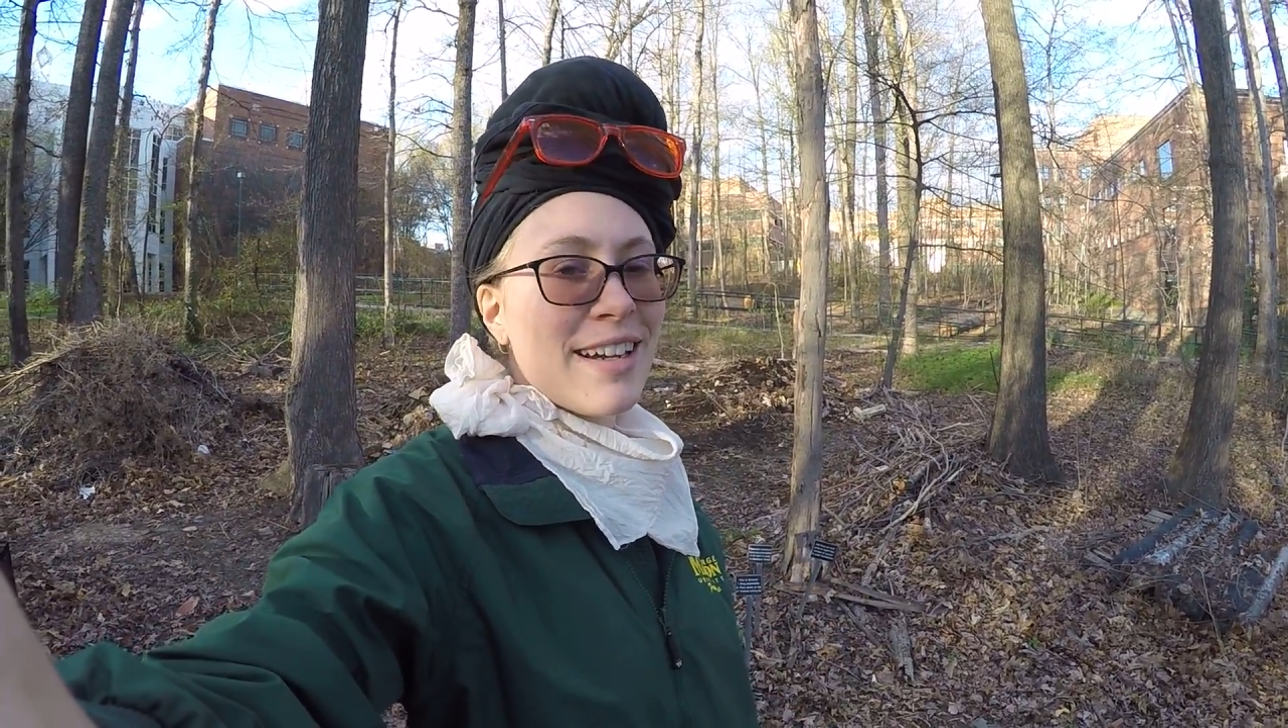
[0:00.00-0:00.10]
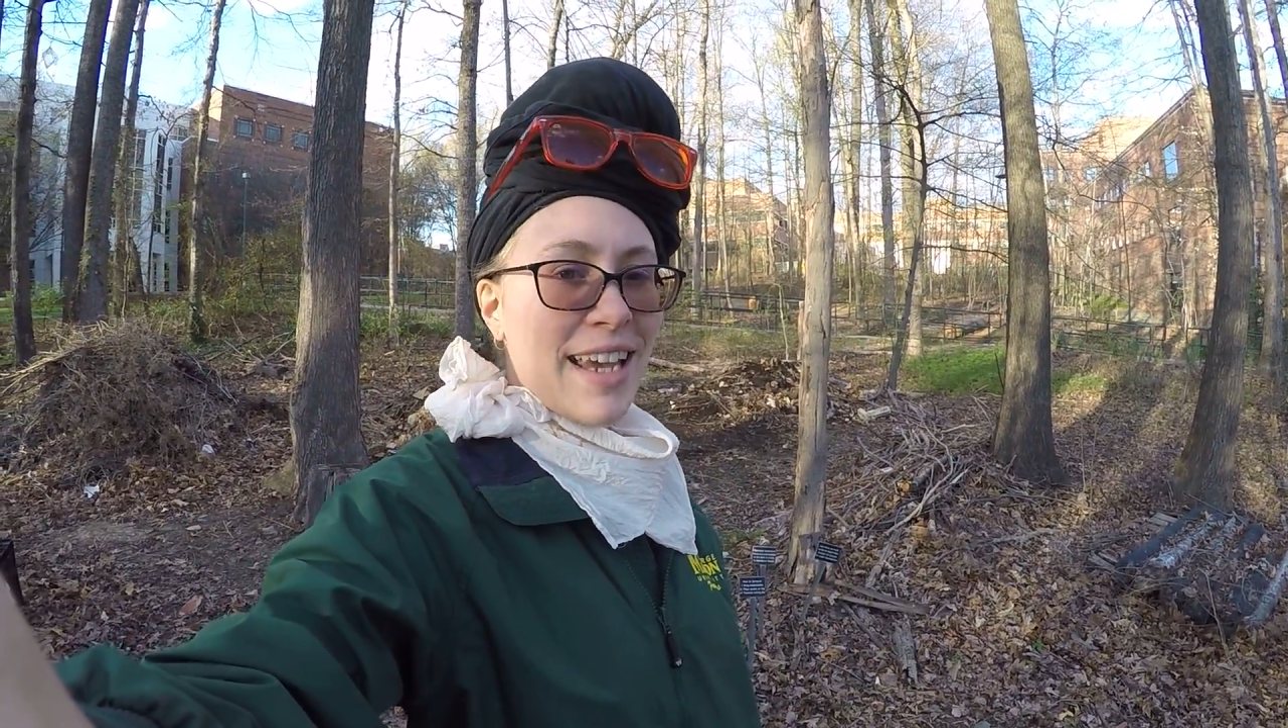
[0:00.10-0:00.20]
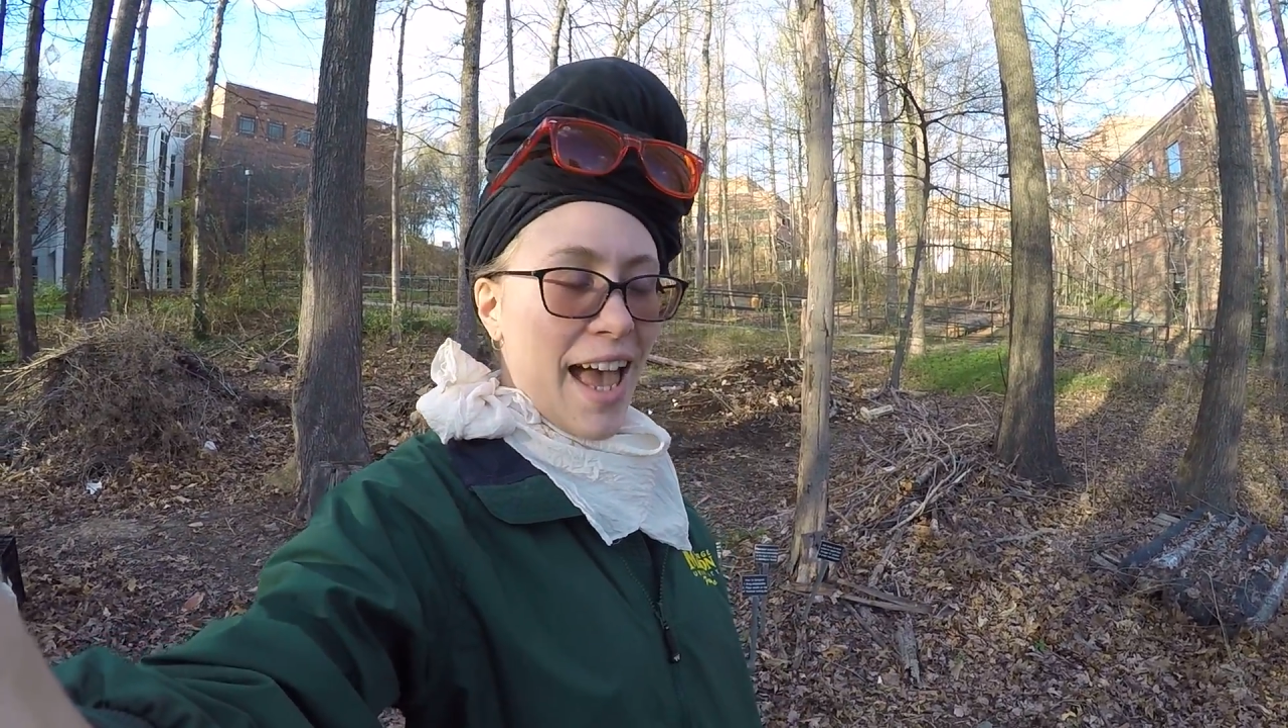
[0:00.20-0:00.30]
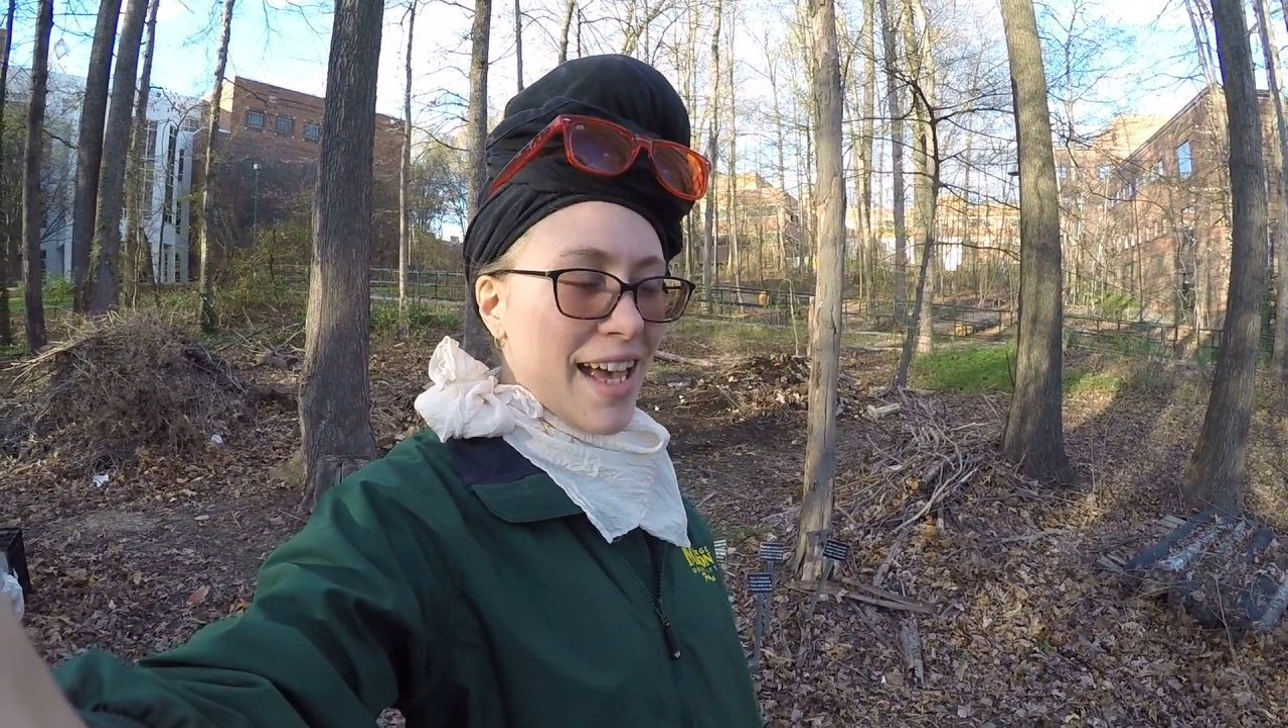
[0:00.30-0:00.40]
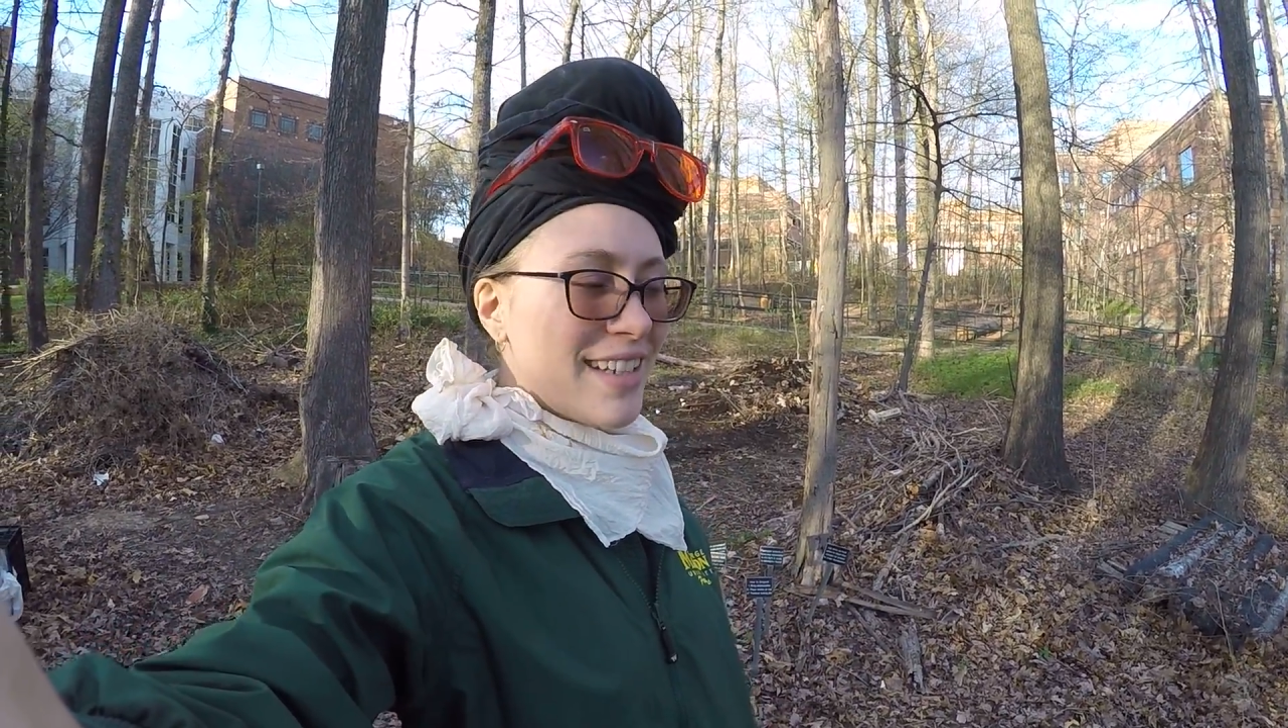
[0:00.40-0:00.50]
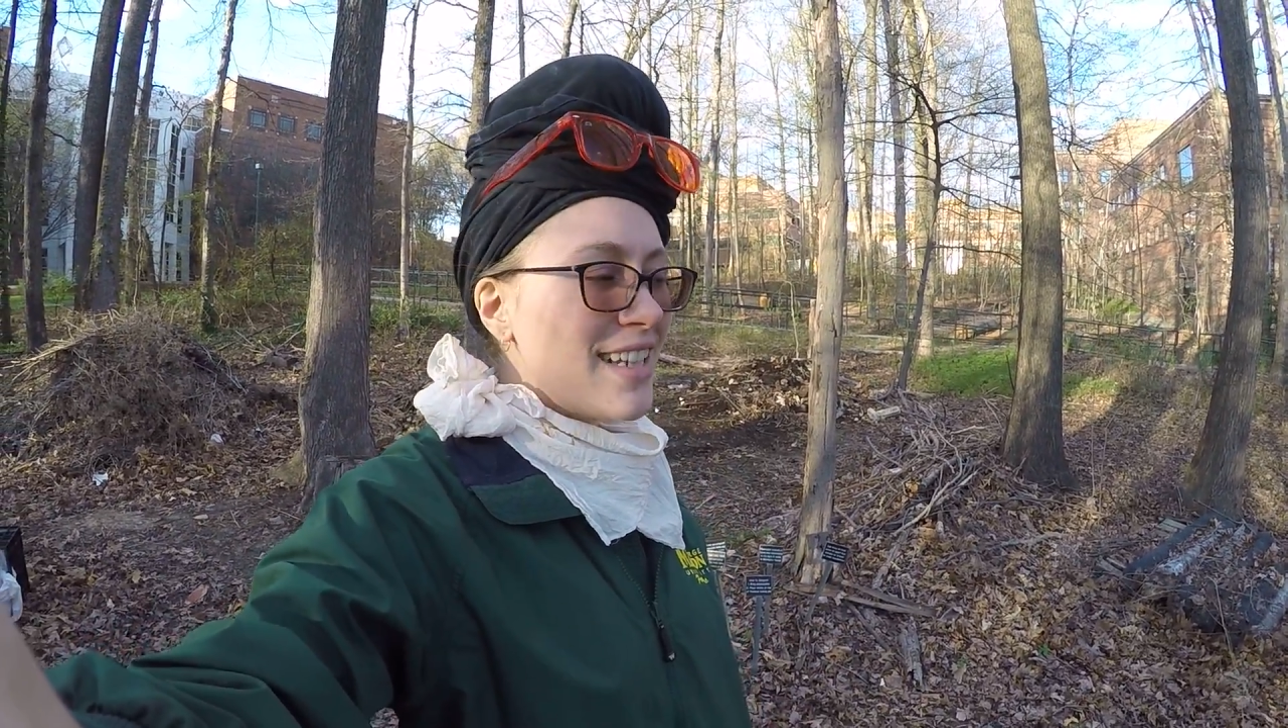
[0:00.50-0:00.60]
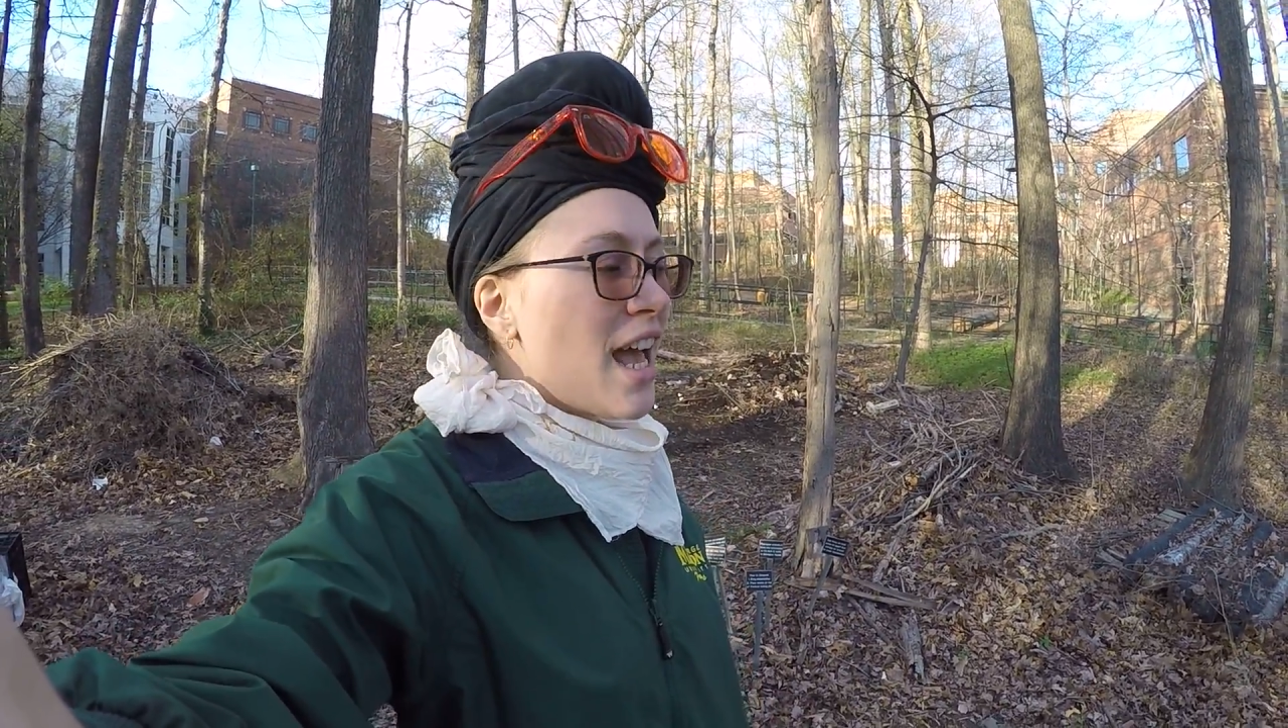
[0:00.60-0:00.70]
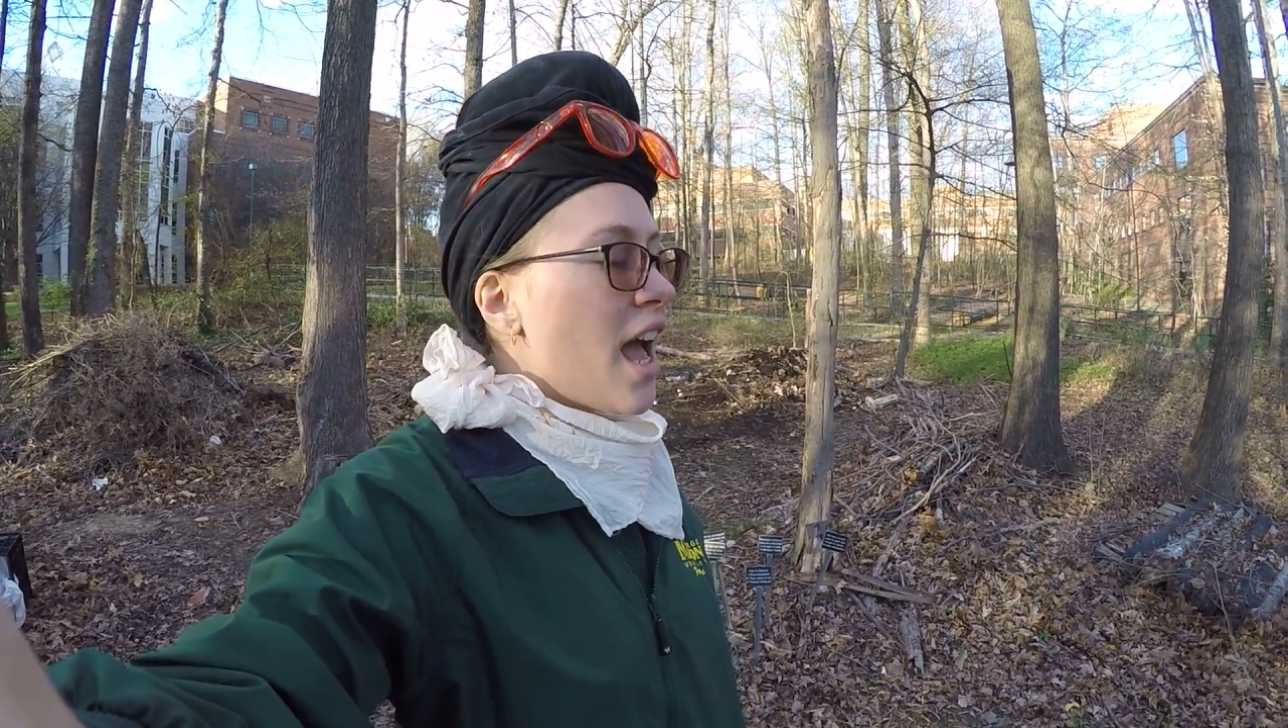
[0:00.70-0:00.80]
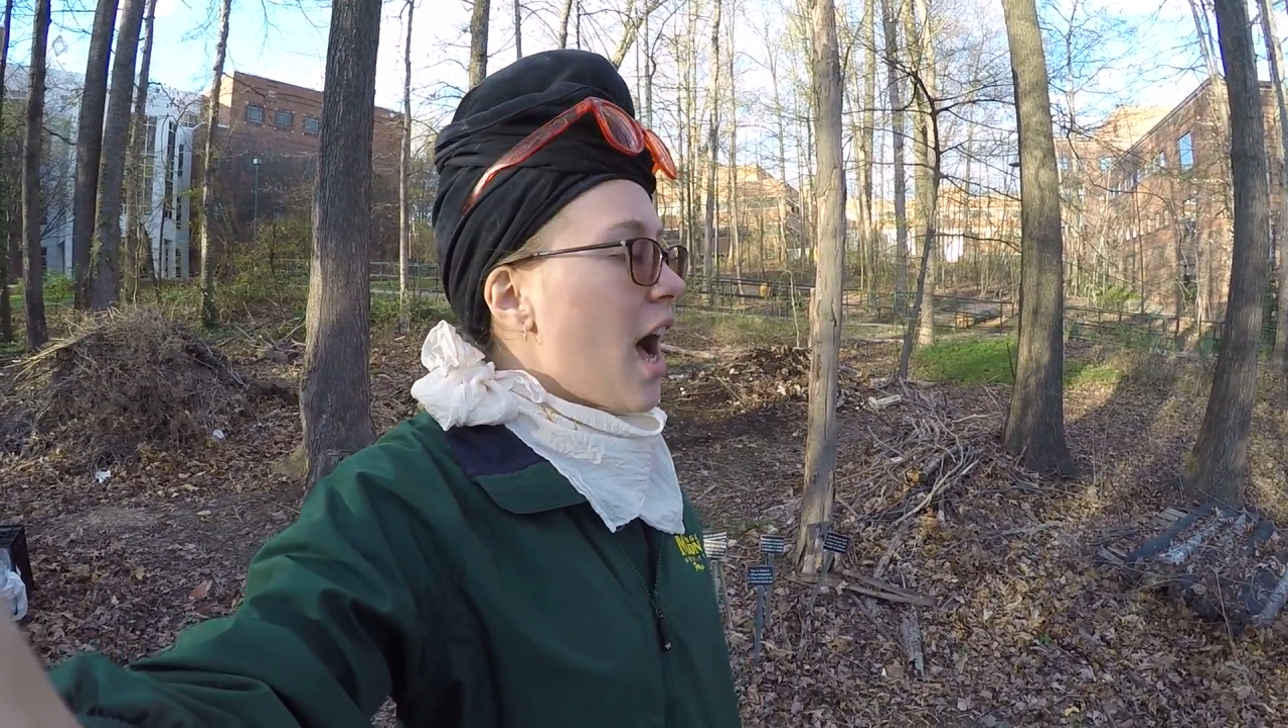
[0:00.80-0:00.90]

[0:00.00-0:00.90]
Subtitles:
again.